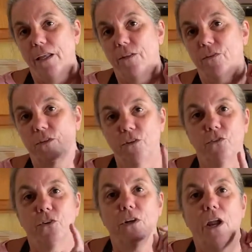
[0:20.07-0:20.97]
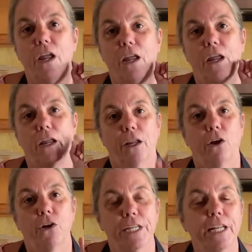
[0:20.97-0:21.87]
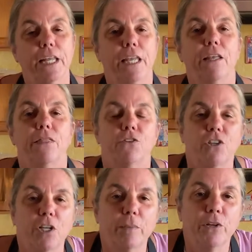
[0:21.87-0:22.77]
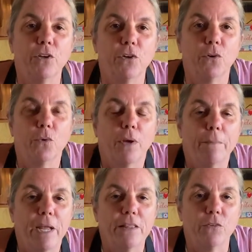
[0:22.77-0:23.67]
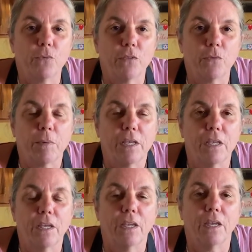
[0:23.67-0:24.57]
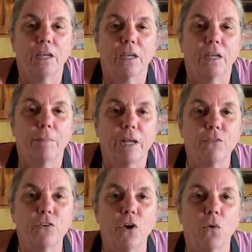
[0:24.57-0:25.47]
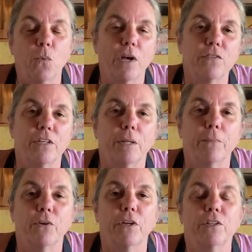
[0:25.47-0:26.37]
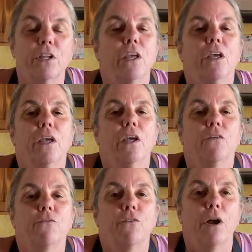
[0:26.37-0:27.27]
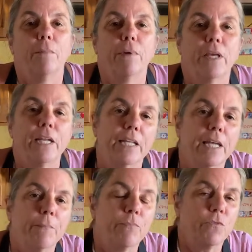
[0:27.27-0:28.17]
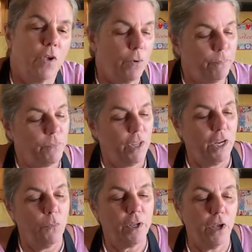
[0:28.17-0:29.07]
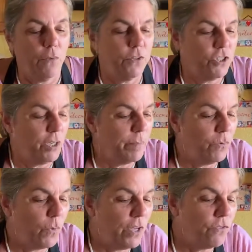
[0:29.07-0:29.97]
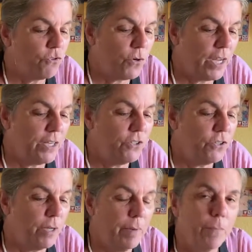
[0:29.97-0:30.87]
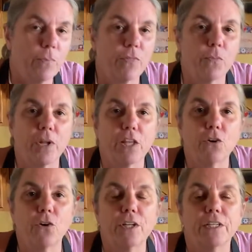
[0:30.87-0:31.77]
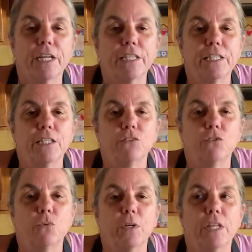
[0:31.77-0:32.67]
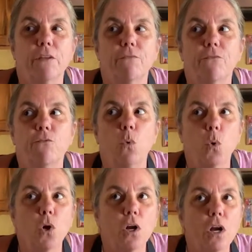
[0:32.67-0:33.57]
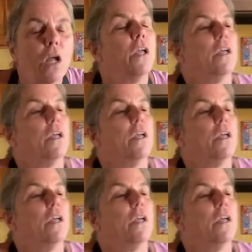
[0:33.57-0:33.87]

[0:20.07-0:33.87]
Cesar Cardini, the gentleman who made this recipe in Mexico, was an immigrant from Italy. So here we go. The gentleman was trying to come up with what he could in 1924.